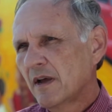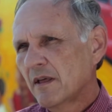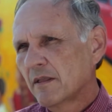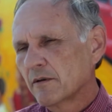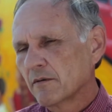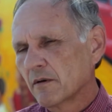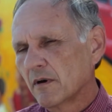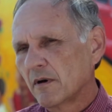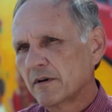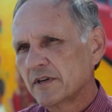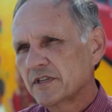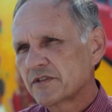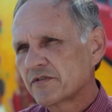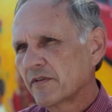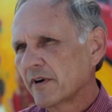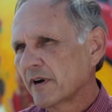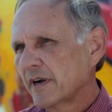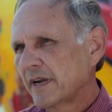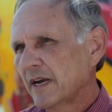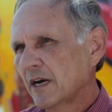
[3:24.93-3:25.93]
They're always
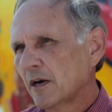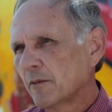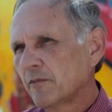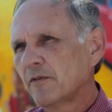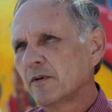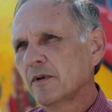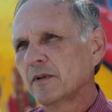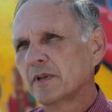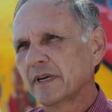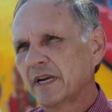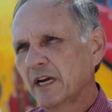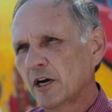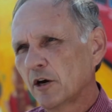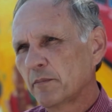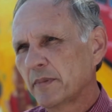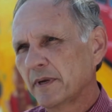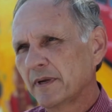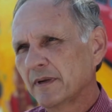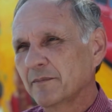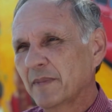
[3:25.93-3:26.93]
very helpful in
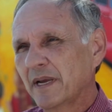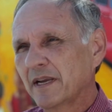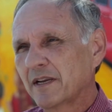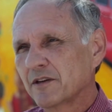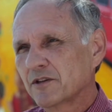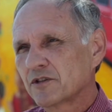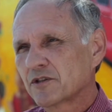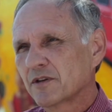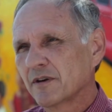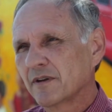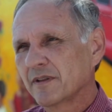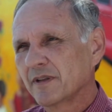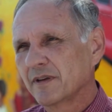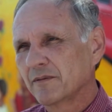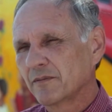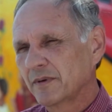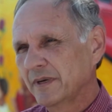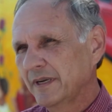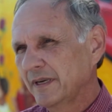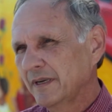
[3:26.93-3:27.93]
helping, making sure
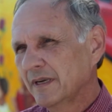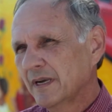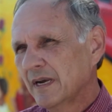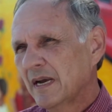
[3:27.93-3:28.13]
that we